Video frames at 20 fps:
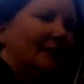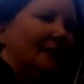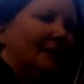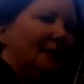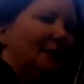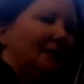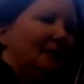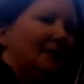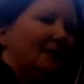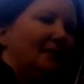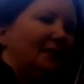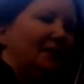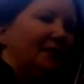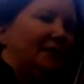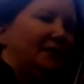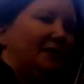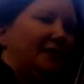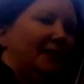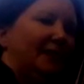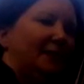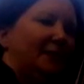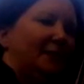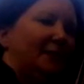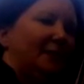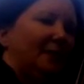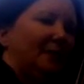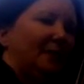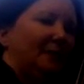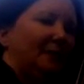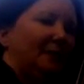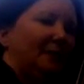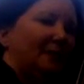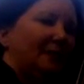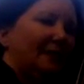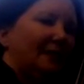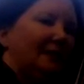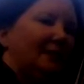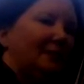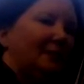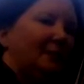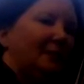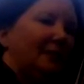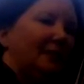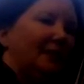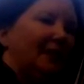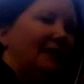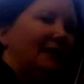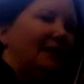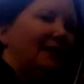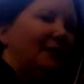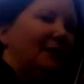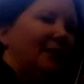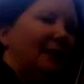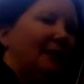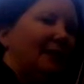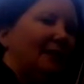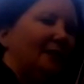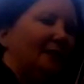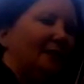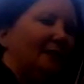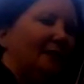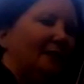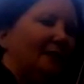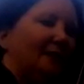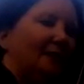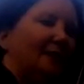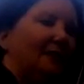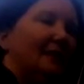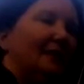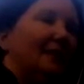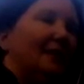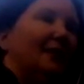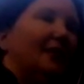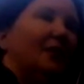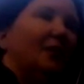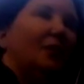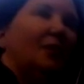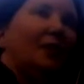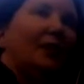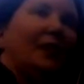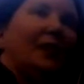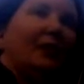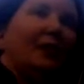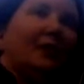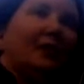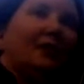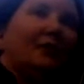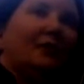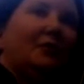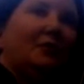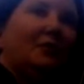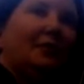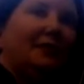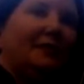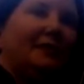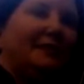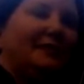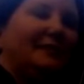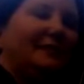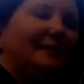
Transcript: It was just at that moment, as we were gazing around, when I heard a voice.